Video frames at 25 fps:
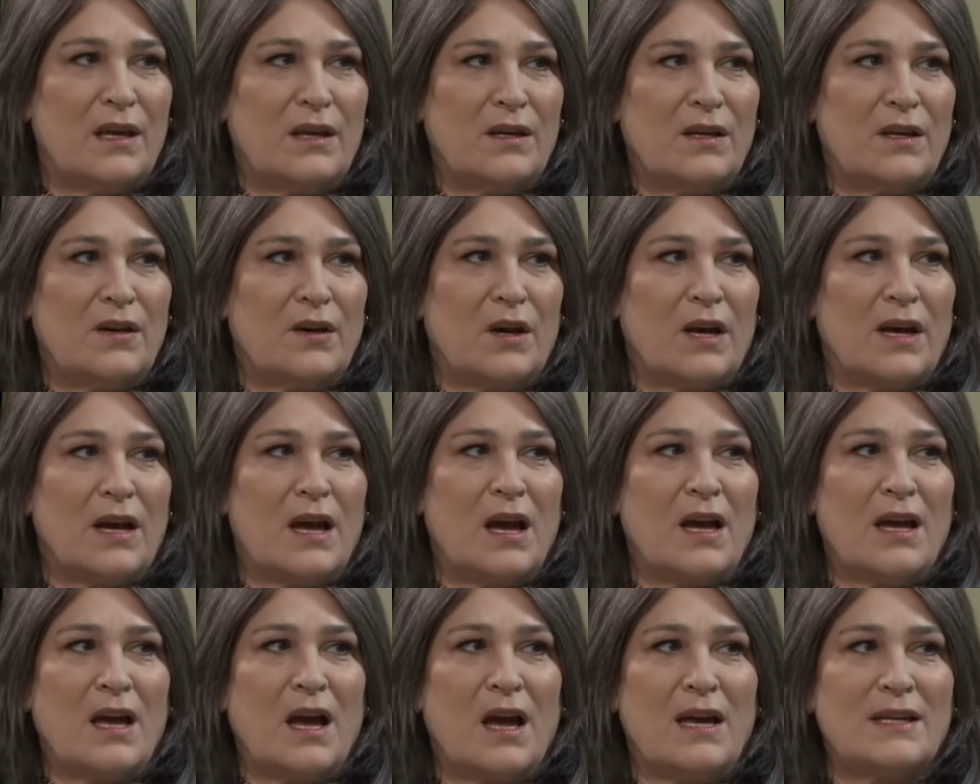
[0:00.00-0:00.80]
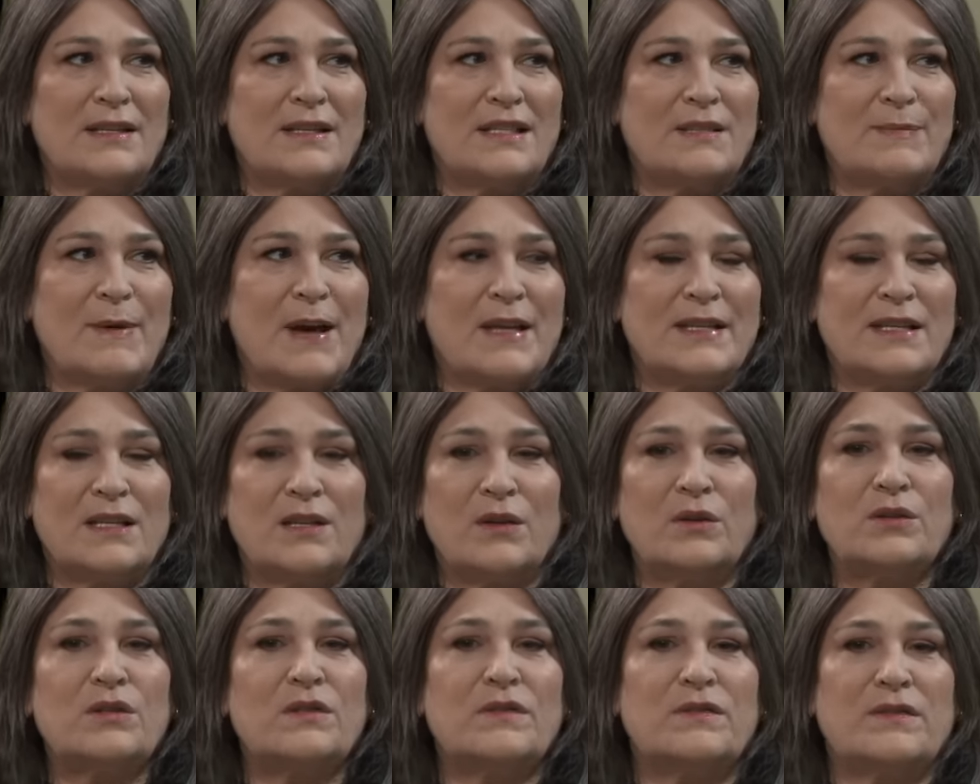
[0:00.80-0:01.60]
You know, I suspect a
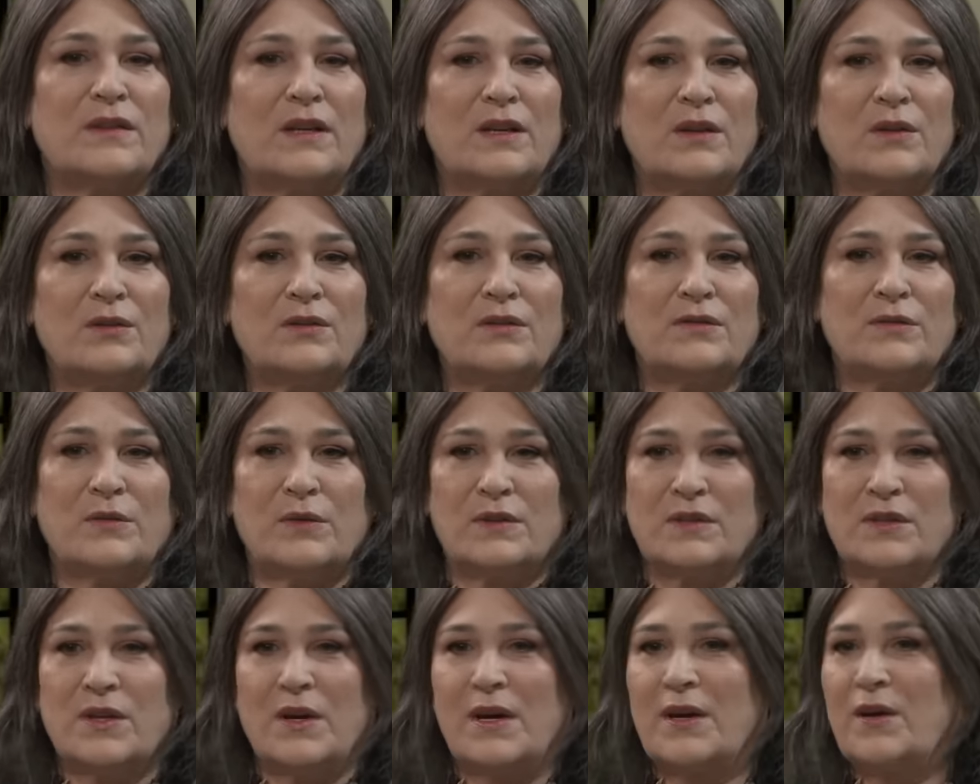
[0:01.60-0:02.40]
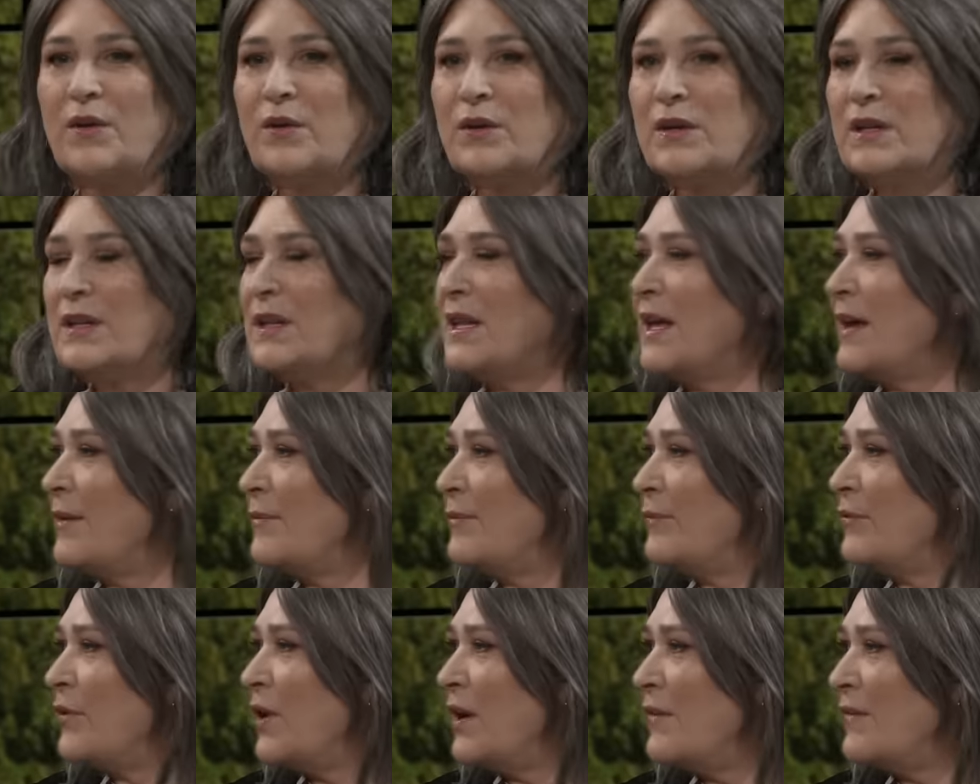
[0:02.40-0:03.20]
lot of what's going on in their
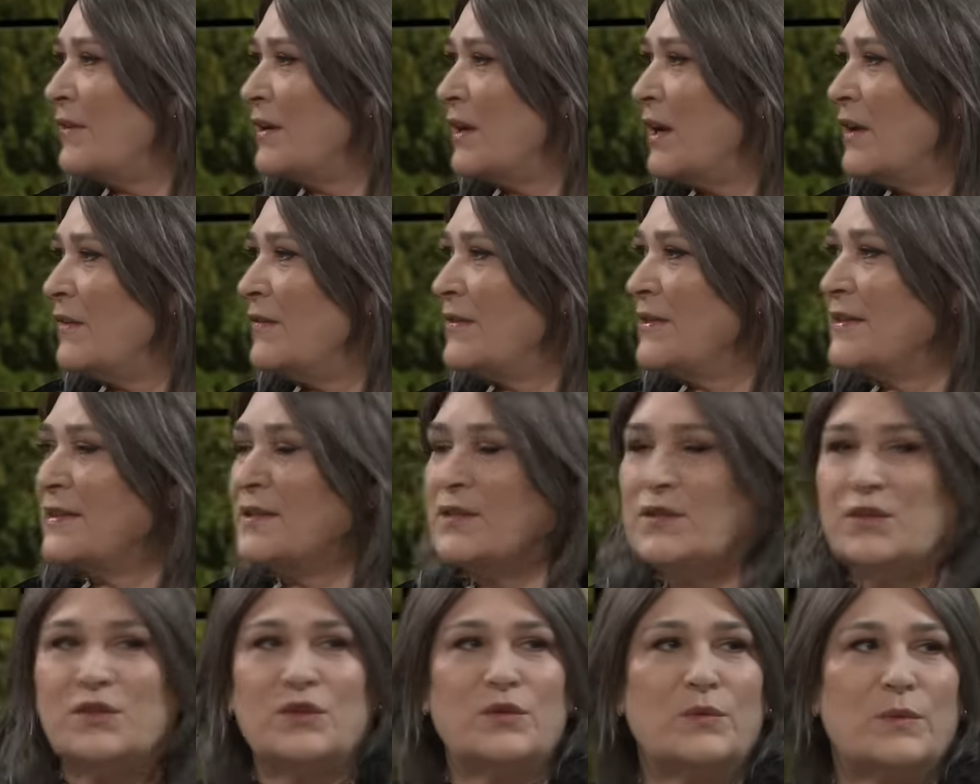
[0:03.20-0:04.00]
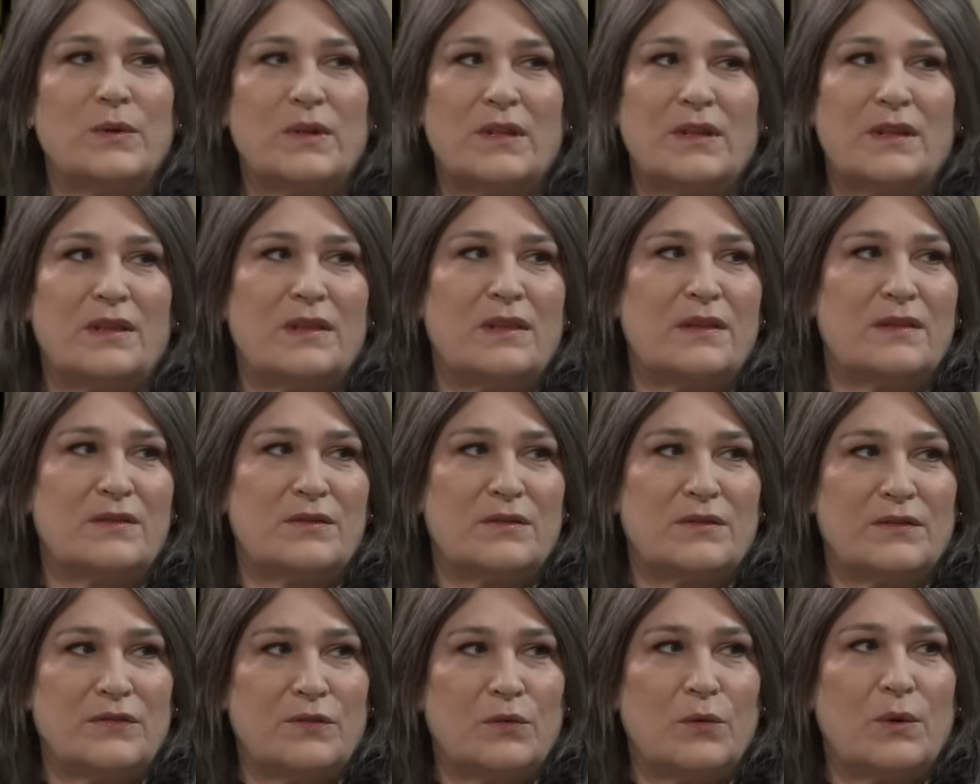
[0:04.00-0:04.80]
private life is to do with the
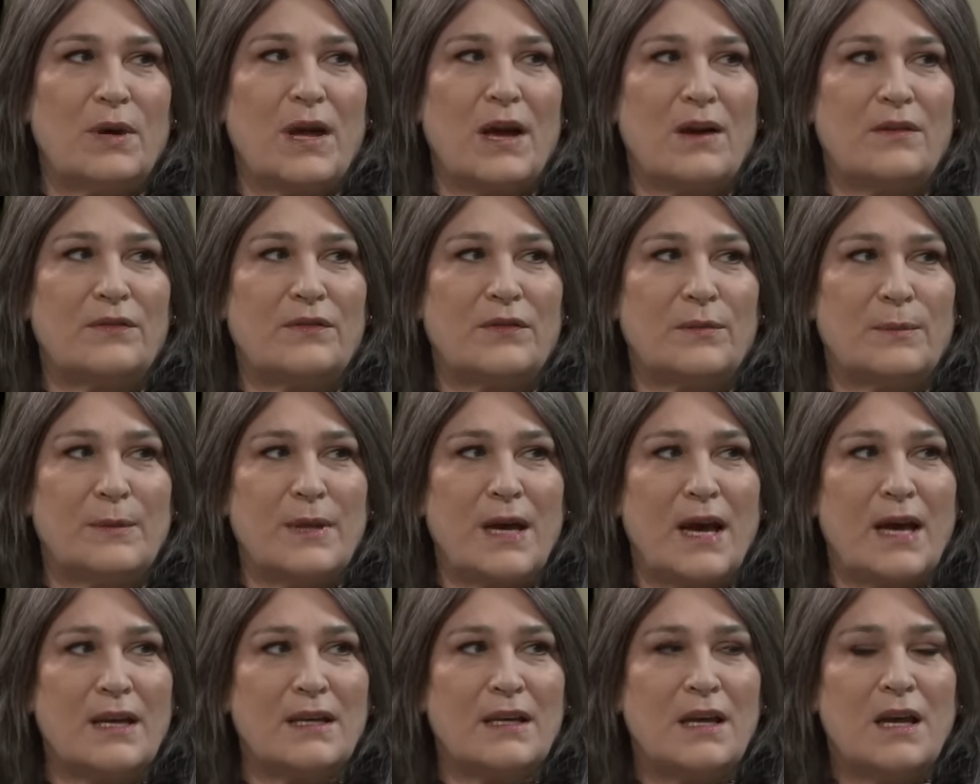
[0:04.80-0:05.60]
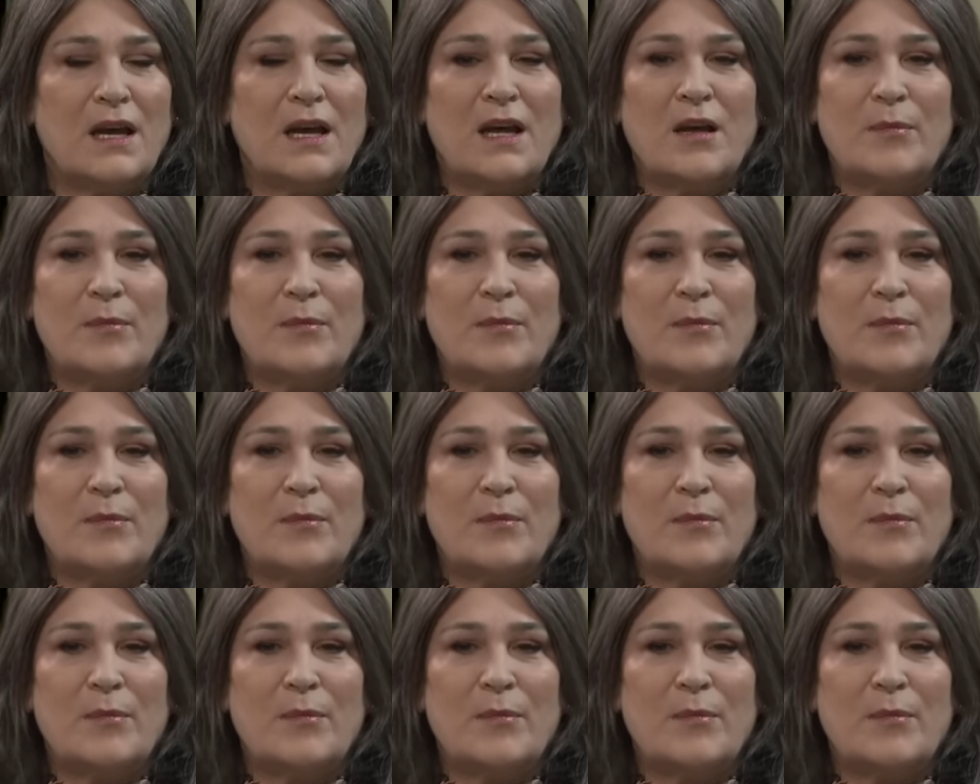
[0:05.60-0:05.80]
sort of fallout from that.